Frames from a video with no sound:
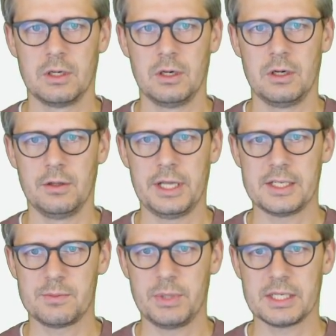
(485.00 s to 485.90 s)
On that
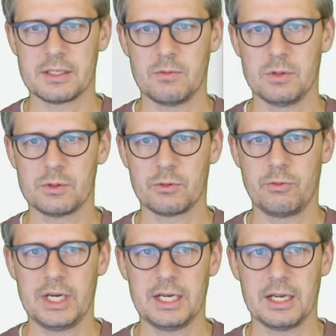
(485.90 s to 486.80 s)
specs, I want to
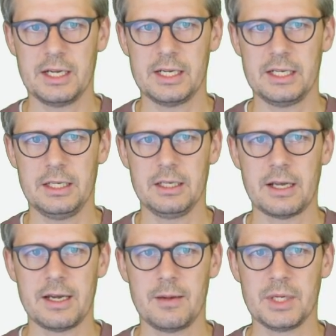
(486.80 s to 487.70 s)
create a
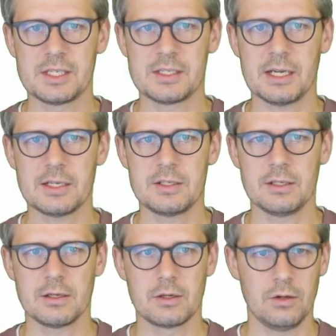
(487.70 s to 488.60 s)
dynamic
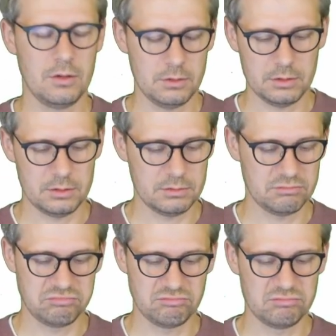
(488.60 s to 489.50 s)
section called
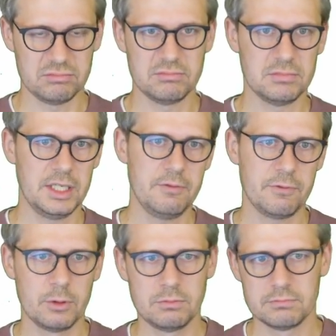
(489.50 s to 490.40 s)

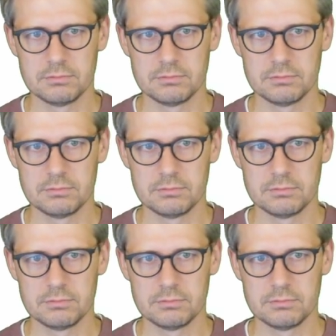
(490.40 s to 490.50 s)
info.